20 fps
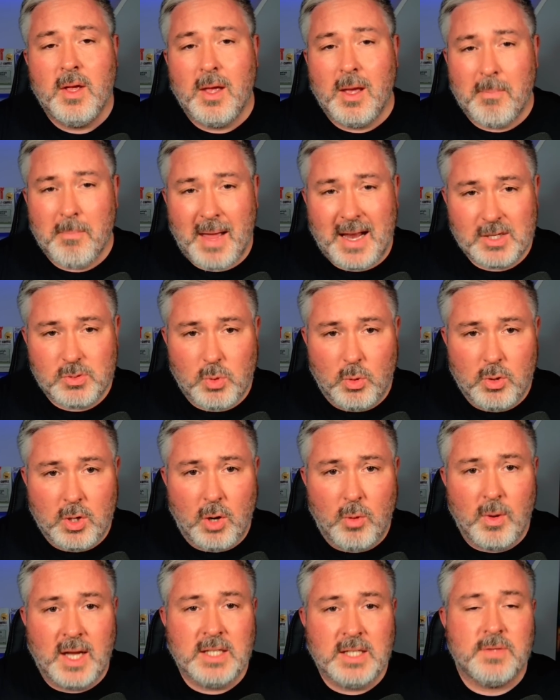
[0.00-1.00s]
Maxwell
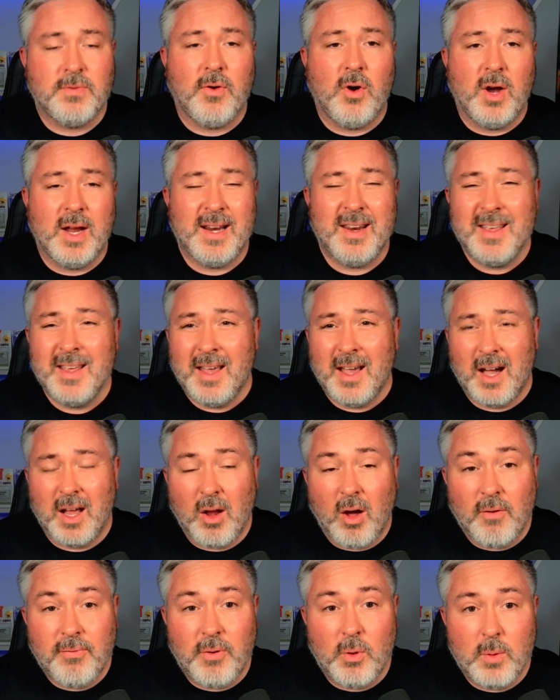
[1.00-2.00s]
Cornet's fine. And
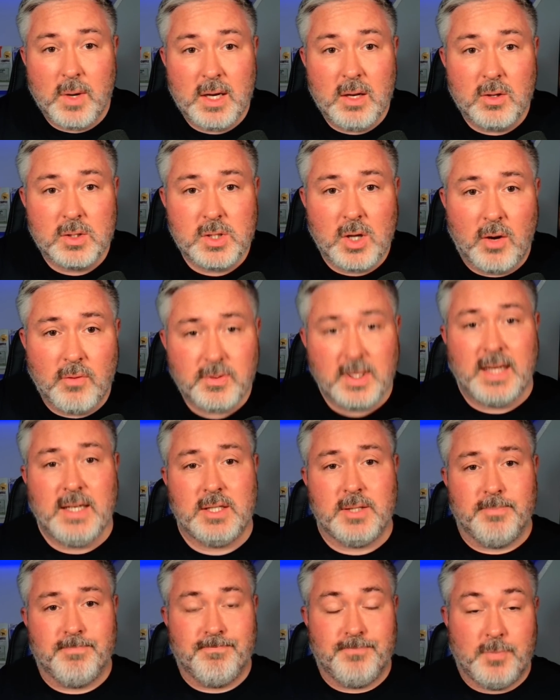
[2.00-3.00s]
I thought he looks half
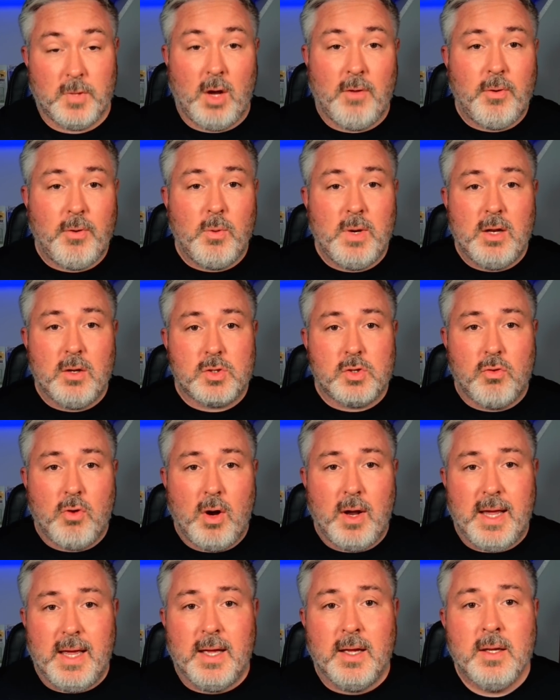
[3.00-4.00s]
decent. I thought he looks all
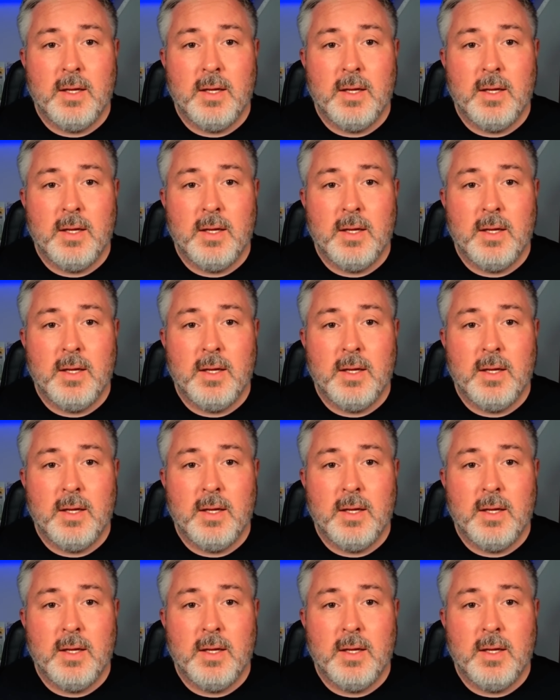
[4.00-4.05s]
right.